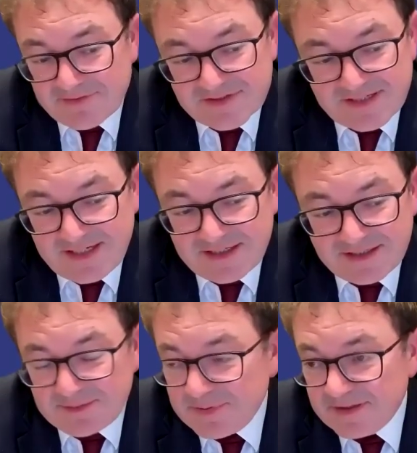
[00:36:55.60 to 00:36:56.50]
I haven't
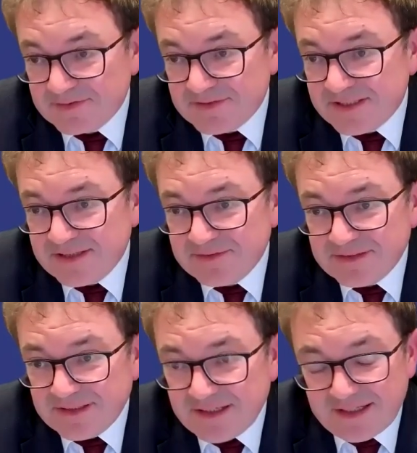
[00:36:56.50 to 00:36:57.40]
seen an appeal,
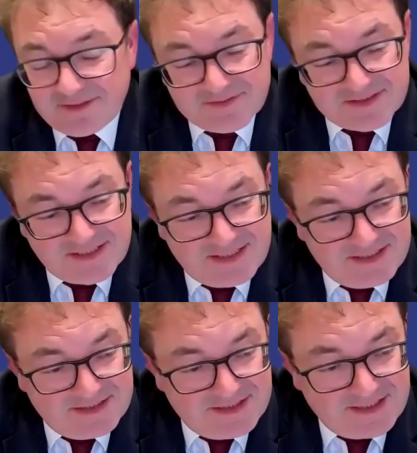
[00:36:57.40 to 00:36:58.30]
Stephen. I haven't
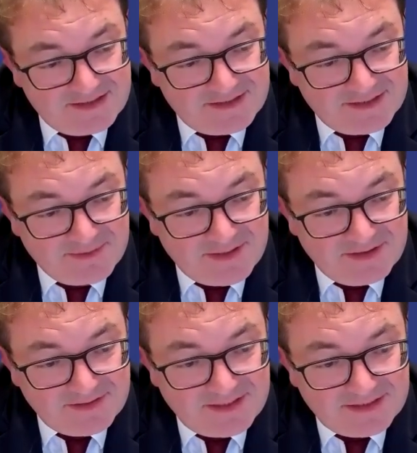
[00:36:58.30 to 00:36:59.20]
seen anything
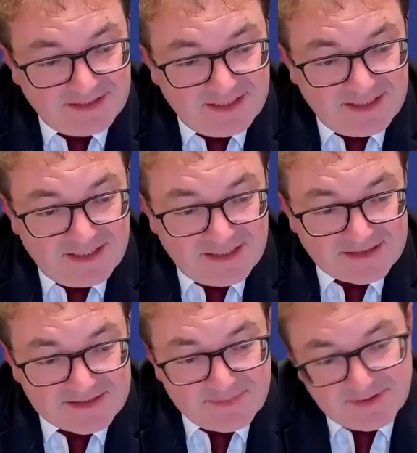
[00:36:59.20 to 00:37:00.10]
about that.
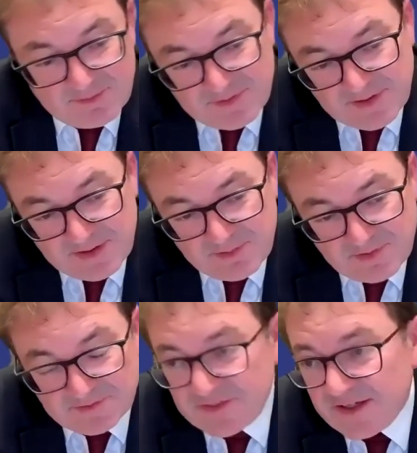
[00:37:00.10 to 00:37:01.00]
I suspect we're
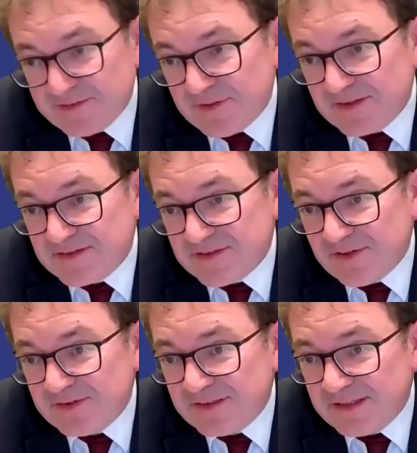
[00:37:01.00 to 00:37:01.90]
now, 5 months